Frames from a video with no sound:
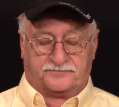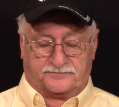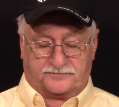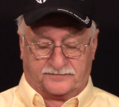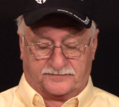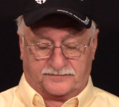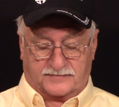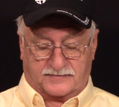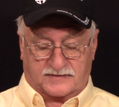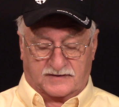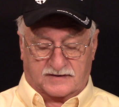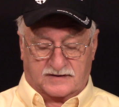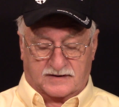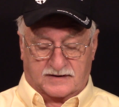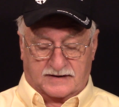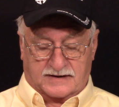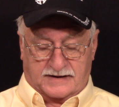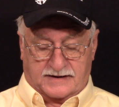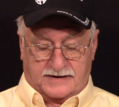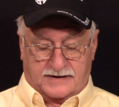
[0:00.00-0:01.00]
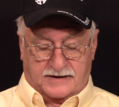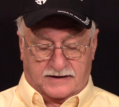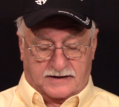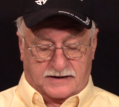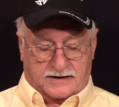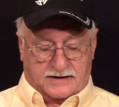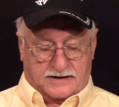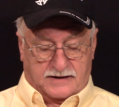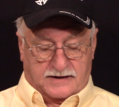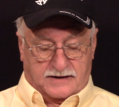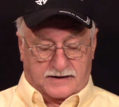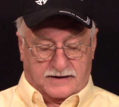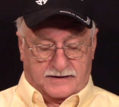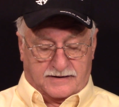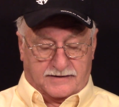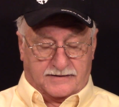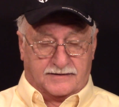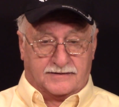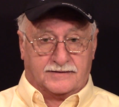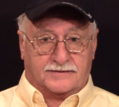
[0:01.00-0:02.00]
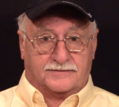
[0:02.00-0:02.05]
(silence)